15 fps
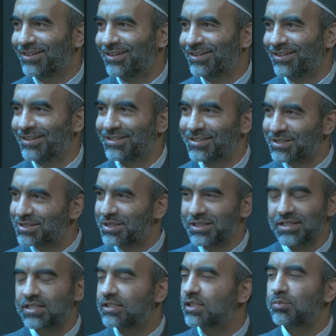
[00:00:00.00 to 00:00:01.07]
This is the,
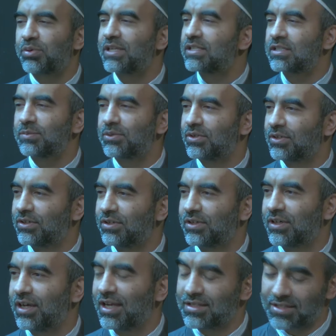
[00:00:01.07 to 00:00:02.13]
this is a principle.
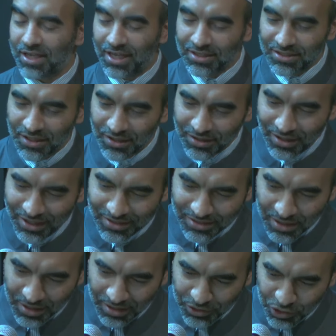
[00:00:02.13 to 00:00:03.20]
It's it's a it's a